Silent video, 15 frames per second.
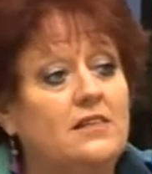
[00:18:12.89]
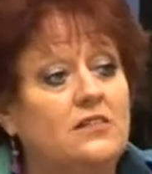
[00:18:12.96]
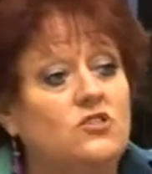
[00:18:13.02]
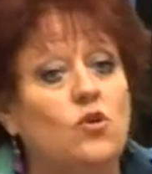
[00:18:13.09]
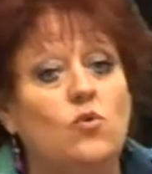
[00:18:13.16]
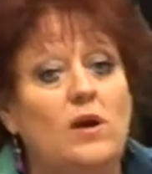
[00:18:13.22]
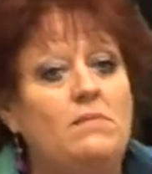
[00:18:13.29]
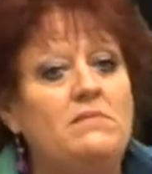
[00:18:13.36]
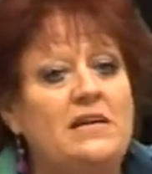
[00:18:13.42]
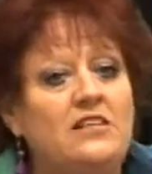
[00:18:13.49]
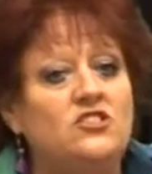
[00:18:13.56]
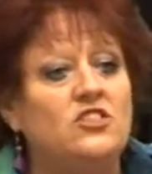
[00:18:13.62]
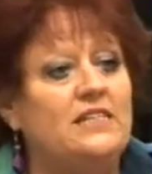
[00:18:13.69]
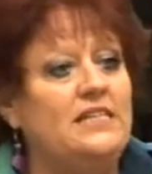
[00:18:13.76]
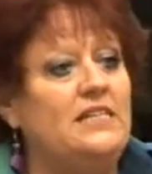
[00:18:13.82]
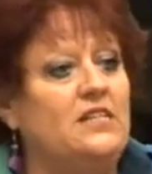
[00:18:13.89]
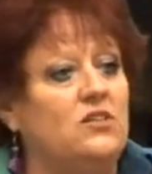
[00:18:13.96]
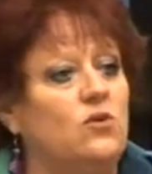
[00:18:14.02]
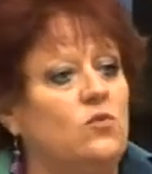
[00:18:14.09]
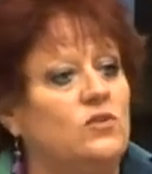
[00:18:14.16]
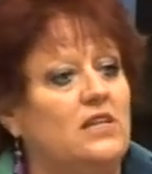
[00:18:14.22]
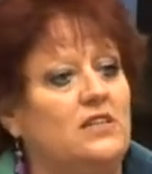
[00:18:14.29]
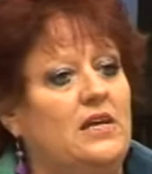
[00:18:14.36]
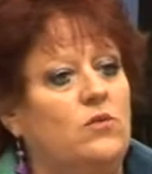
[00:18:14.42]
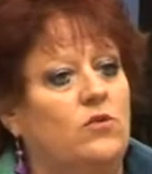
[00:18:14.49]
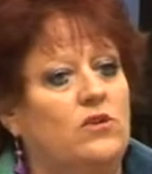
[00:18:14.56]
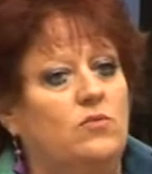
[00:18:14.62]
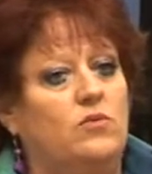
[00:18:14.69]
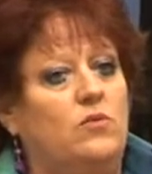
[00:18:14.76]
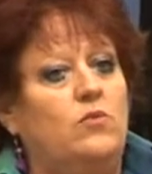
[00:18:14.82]
So immediately, that they
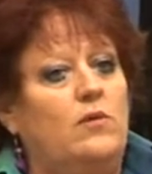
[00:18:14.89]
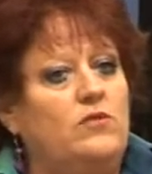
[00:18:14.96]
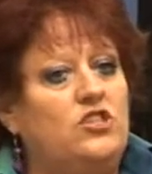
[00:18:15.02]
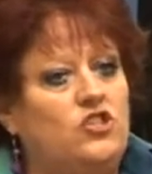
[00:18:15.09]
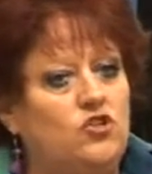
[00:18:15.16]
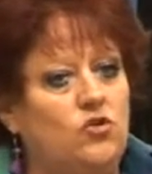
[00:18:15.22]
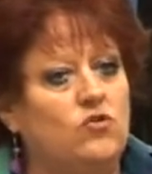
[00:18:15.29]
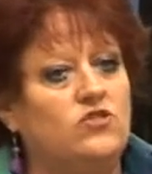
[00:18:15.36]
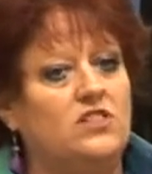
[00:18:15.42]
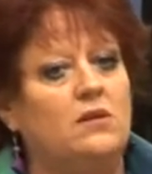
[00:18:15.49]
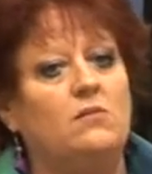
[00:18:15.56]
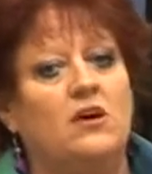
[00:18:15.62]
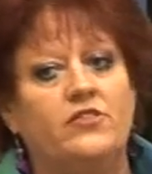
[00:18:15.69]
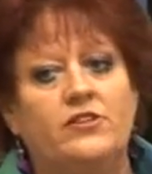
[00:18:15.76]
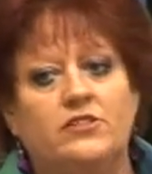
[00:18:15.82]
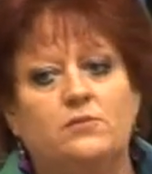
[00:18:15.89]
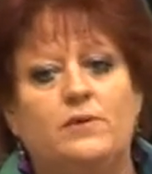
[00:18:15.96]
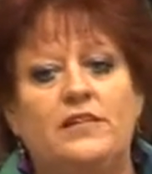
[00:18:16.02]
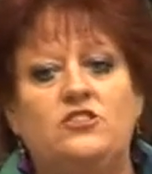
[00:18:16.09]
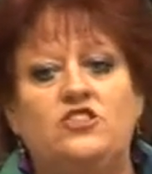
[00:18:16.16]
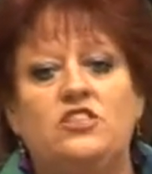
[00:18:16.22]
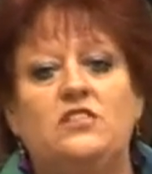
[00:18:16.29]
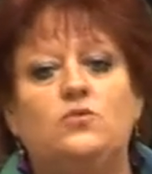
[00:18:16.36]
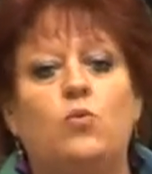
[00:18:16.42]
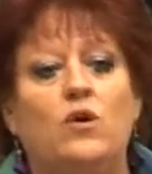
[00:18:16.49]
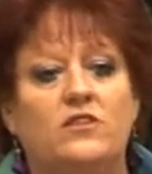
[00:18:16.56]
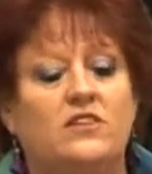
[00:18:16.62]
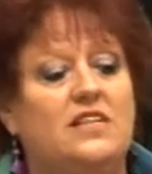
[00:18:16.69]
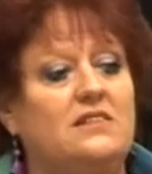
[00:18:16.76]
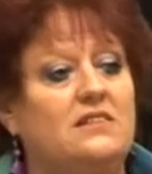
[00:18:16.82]
were, when we showed them on their spreadsheet
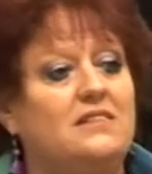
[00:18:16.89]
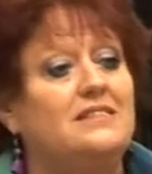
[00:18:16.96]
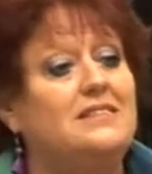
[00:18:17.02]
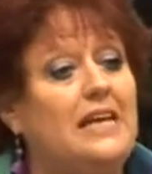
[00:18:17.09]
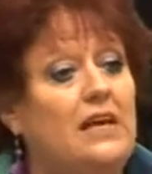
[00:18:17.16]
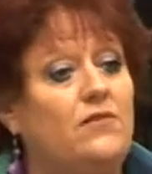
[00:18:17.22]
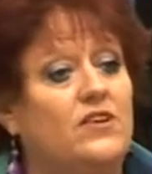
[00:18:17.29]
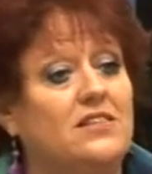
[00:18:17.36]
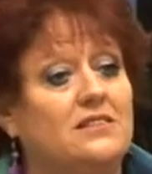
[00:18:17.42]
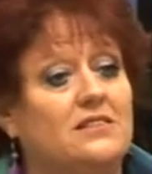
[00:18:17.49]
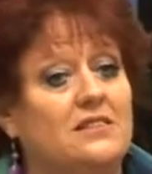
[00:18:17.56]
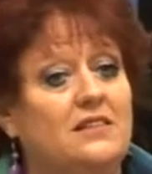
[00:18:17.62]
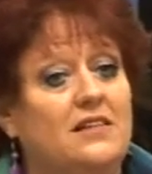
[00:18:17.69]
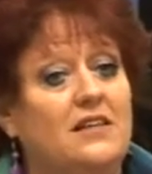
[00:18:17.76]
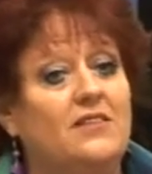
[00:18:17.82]
what the savings